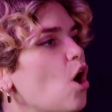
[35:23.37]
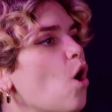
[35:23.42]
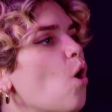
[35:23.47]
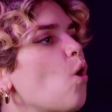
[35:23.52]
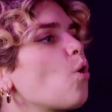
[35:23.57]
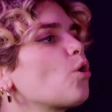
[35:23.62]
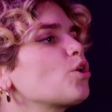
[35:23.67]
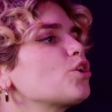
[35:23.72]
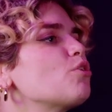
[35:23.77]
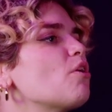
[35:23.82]

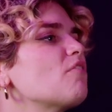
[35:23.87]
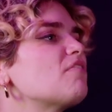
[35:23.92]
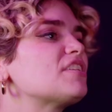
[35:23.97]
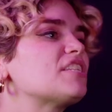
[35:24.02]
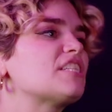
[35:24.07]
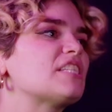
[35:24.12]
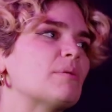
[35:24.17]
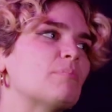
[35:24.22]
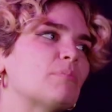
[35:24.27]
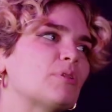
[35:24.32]
Or you have a
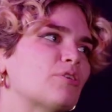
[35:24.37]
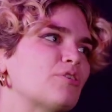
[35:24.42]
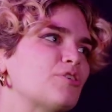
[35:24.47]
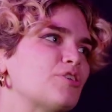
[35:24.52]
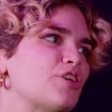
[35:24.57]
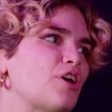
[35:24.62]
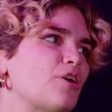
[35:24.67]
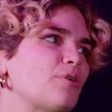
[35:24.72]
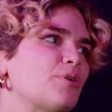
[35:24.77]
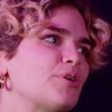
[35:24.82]
similar
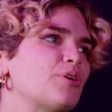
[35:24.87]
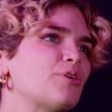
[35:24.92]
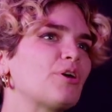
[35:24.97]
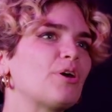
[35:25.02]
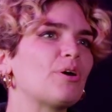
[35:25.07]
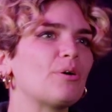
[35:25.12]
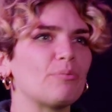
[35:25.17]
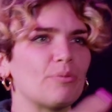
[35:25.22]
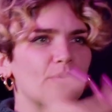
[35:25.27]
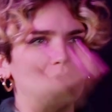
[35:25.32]
joke and you
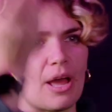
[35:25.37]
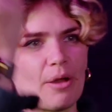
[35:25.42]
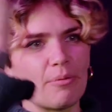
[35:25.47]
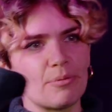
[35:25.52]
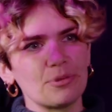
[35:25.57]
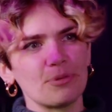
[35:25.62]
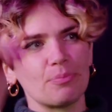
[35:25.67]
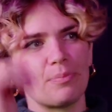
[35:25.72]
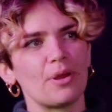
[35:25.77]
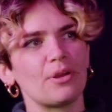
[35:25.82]
go, well, that
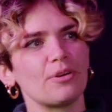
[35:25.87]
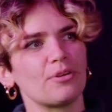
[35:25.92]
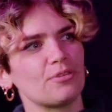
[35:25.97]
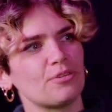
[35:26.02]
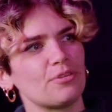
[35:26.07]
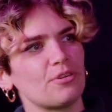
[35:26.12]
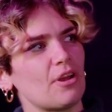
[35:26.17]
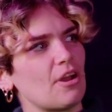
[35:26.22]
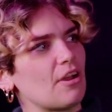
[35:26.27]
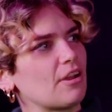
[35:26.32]
one's better,
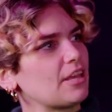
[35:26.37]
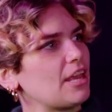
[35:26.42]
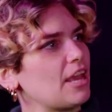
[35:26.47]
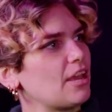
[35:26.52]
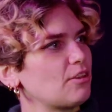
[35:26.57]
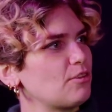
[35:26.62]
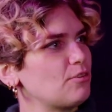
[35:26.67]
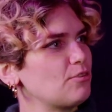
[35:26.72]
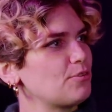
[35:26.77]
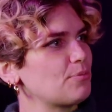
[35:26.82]
so now I
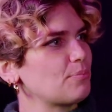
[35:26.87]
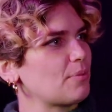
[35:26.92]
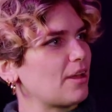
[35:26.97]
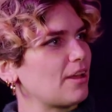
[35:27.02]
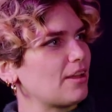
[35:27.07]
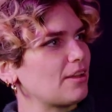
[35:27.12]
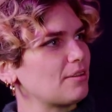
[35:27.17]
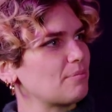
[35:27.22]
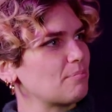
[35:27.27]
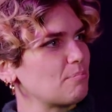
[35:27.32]
can't use
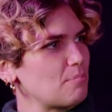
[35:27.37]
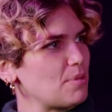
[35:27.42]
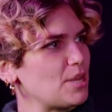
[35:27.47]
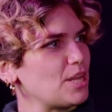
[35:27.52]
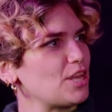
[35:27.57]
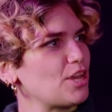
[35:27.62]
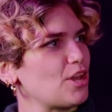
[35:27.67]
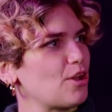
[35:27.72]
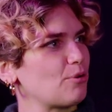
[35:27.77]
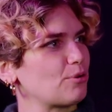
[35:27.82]
my
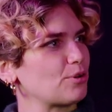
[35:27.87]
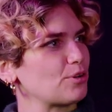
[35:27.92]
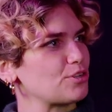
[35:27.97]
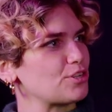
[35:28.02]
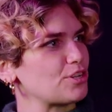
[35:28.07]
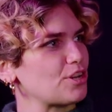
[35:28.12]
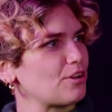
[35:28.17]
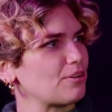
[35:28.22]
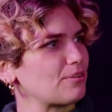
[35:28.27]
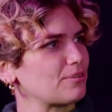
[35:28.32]
mediocre
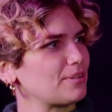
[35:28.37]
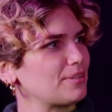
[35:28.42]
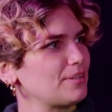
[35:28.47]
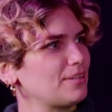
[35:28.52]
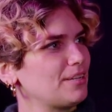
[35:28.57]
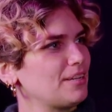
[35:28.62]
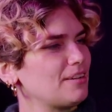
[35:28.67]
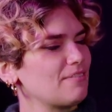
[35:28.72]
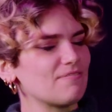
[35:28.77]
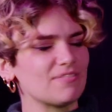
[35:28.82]
joke.
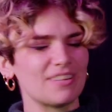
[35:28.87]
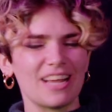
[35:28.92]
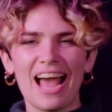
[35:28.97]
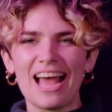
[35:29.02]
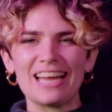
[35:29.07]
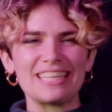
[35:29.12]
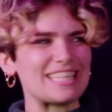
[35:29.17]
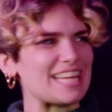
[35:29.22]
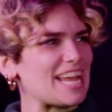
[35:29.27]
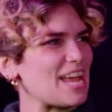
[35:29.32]

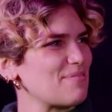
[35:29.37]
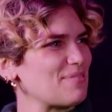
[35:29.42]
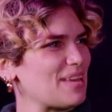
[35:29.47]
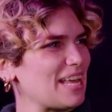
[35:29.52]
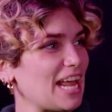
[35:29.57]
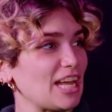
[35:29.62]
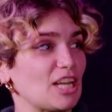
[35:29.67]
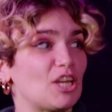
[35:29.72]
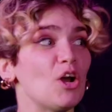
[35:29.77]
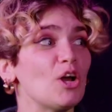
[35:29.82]
God damn it,
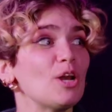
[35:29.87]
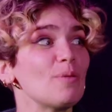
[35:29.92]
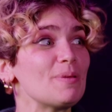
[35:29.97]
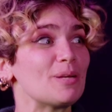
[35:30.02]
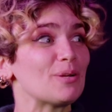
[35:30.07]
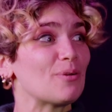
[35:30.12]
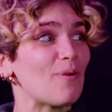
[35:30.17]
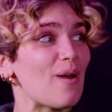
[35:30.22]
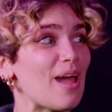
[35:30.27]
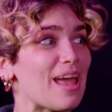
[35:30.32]
I could have been
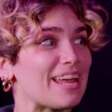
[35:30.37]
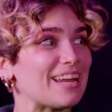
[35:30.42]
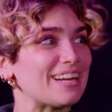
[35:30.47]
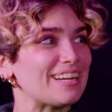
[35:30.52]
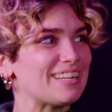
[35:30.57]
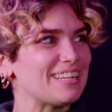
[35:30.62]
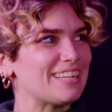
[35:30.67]
great.